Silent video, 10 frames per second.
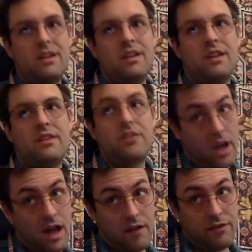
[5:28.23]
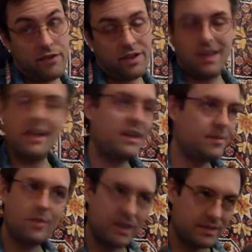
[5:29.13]
stuff.
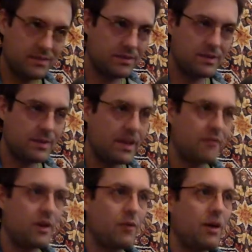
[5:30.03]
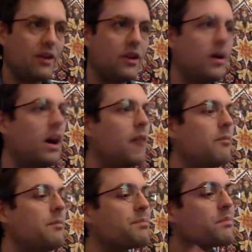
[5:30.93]
Not speaking very well here.
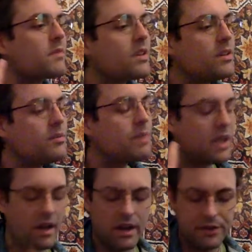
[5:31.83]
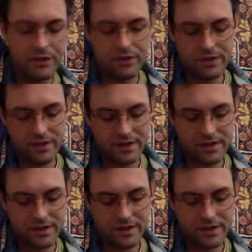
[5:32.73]
Because